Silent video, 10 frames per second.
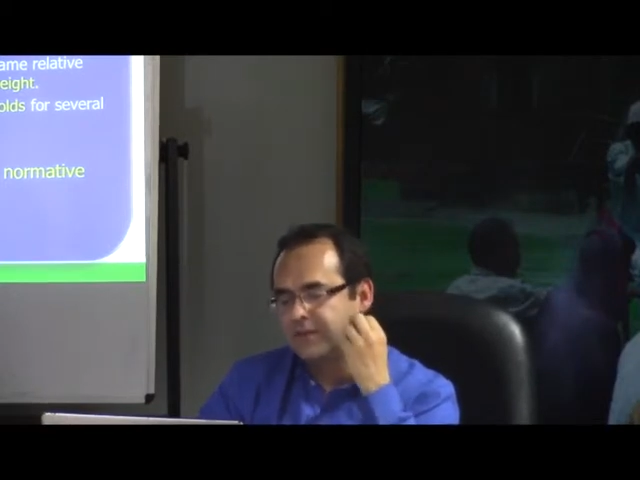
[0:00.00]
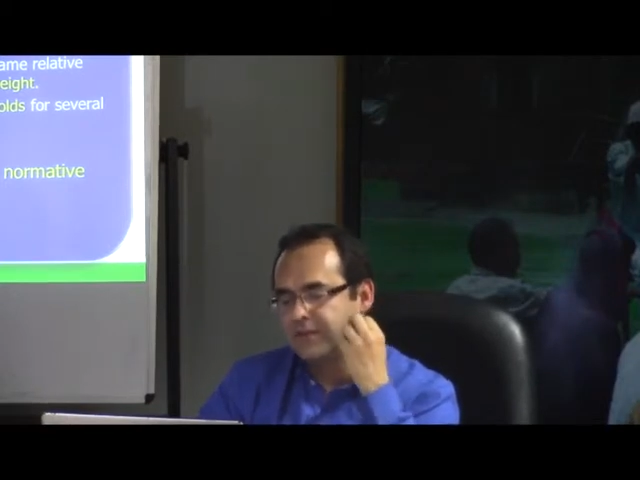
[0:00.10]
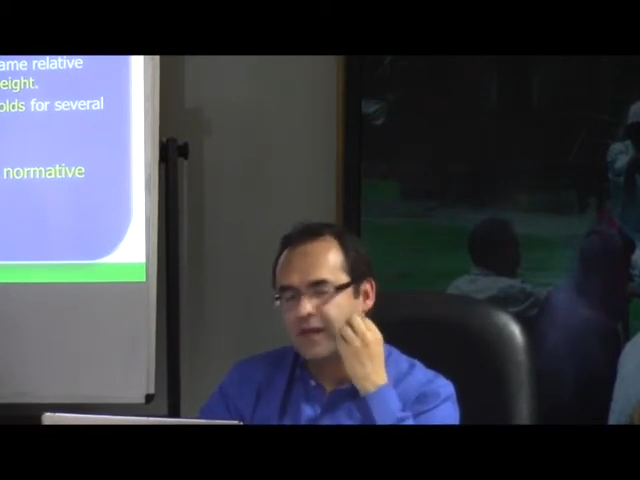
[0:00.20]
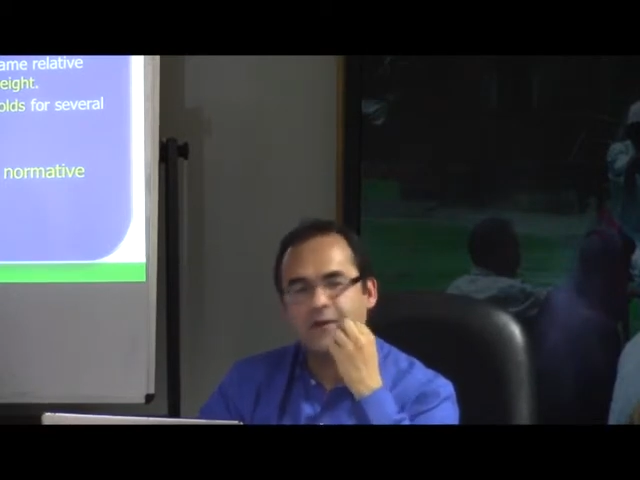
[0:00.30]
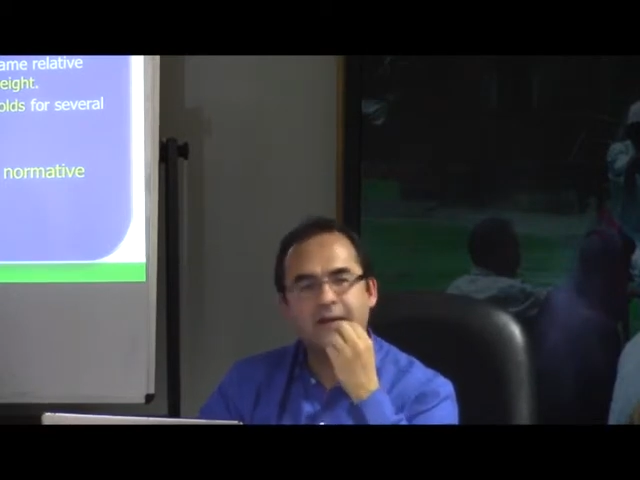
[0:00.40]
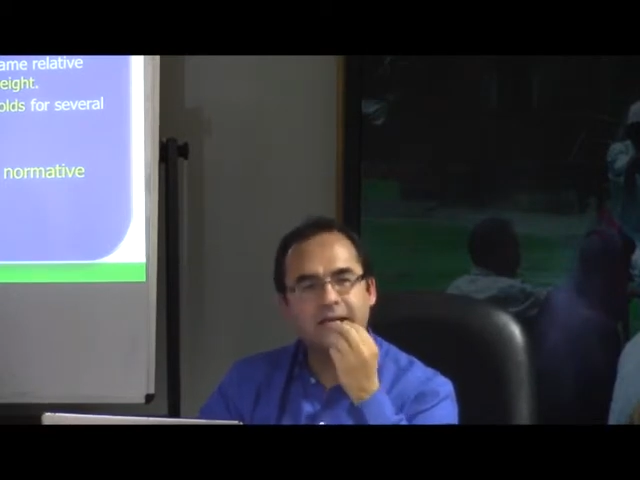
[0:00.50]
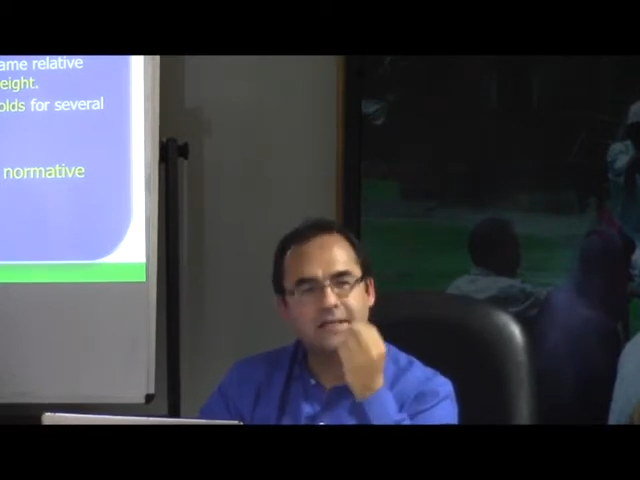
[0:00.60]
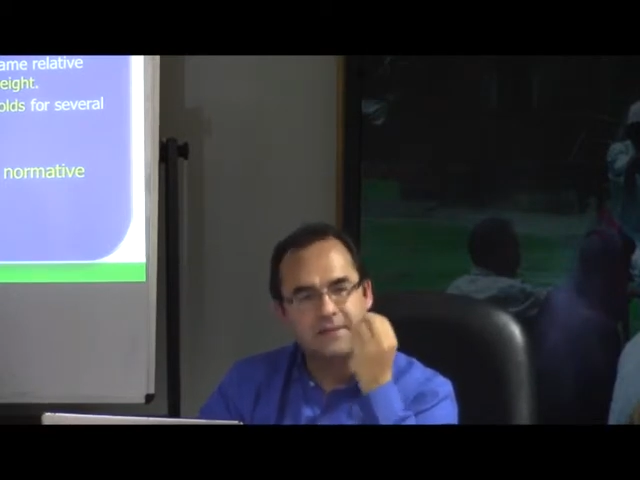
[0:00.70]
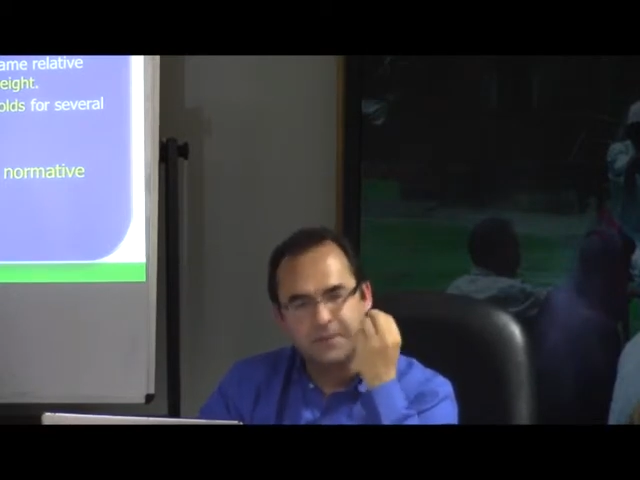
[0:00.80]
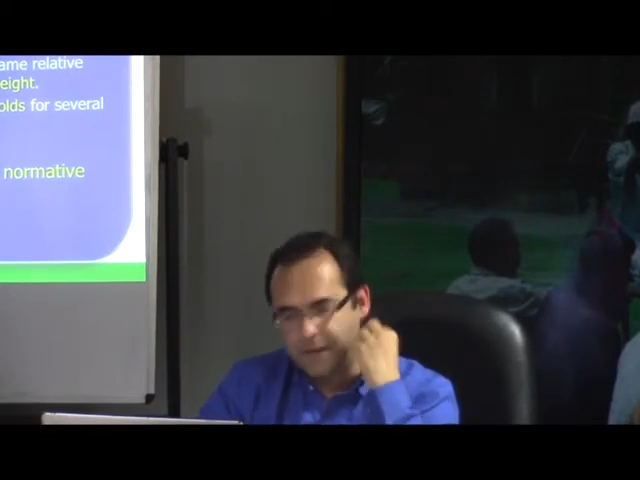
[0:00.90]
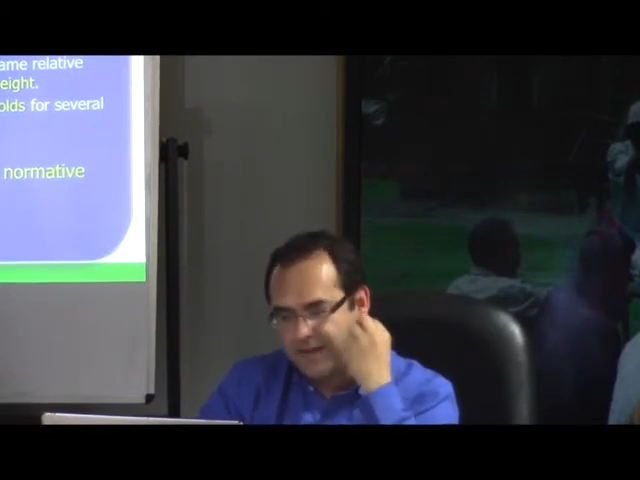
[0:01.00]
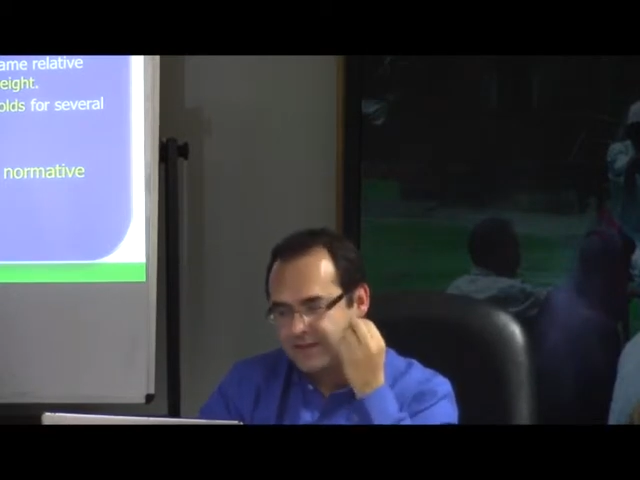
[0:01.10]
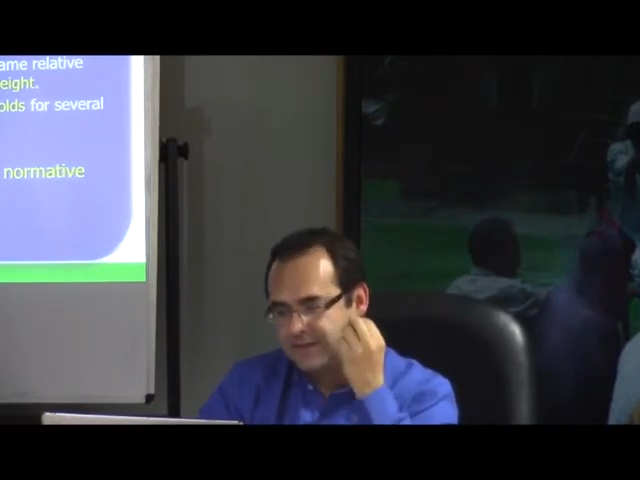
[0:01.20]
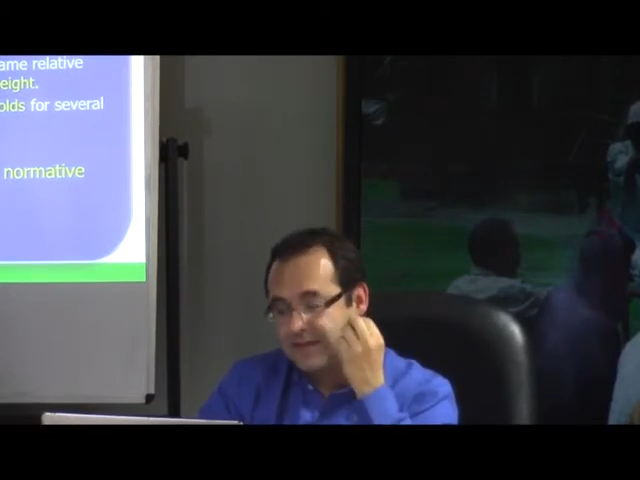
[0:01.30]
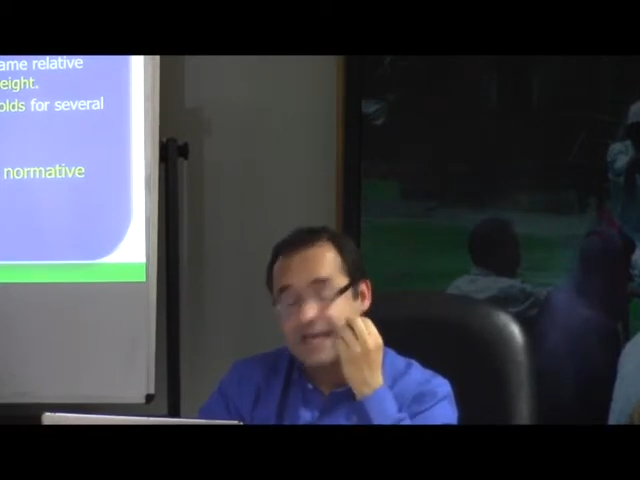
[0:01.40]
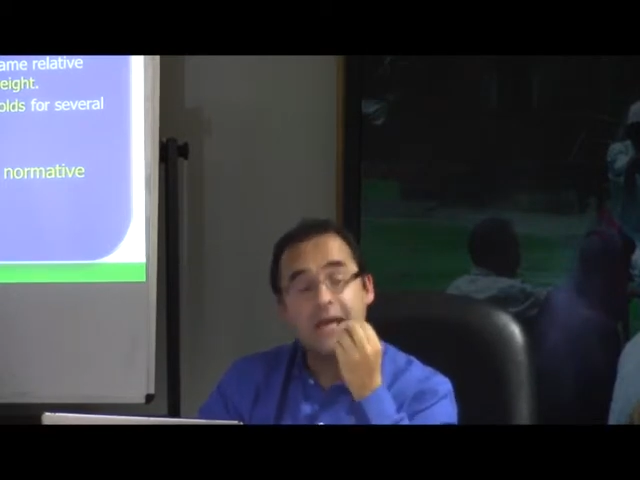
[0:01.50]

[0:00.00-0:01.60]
they are interdependent,